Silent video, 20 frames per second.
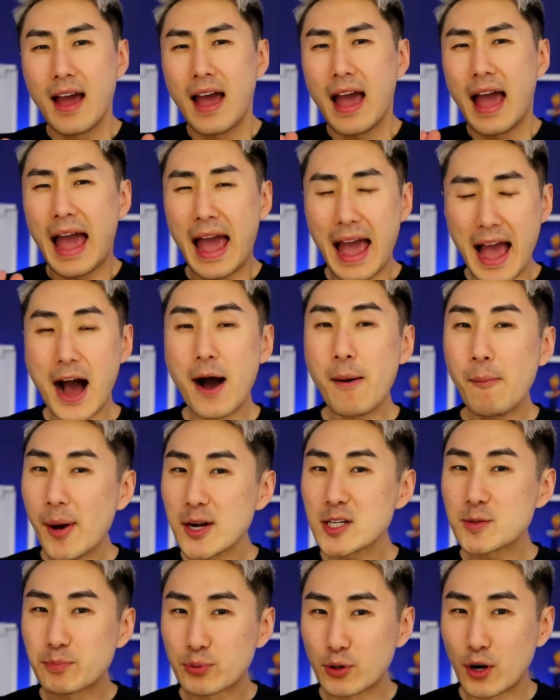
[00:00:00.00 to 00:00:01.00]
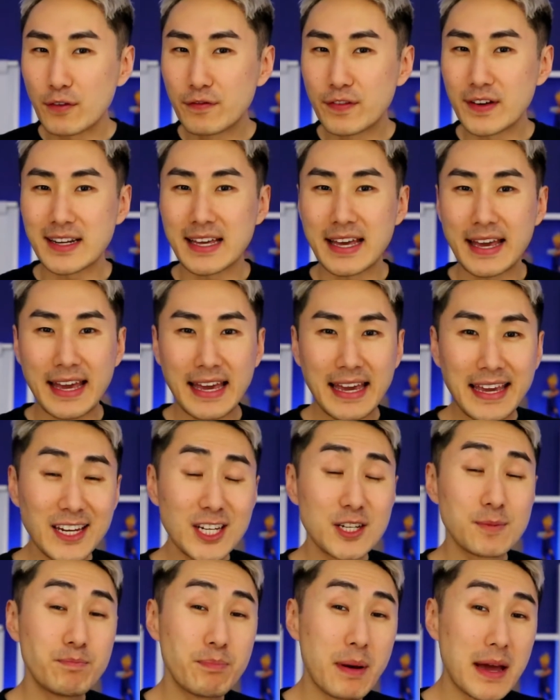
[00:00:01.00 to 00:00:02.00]
How much profit
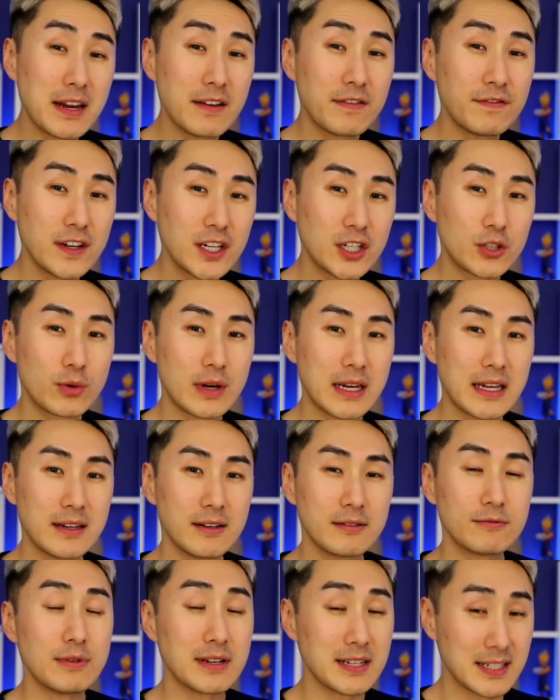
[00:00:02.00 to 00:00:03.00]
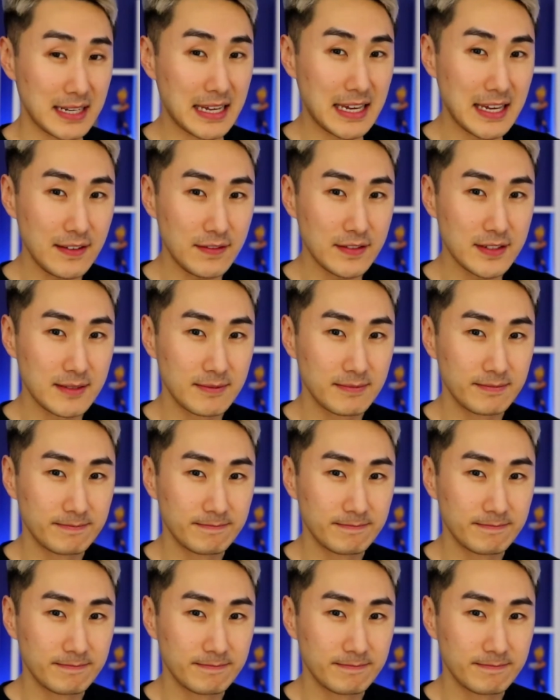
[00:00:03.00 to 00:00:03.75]
each beneficiary receives,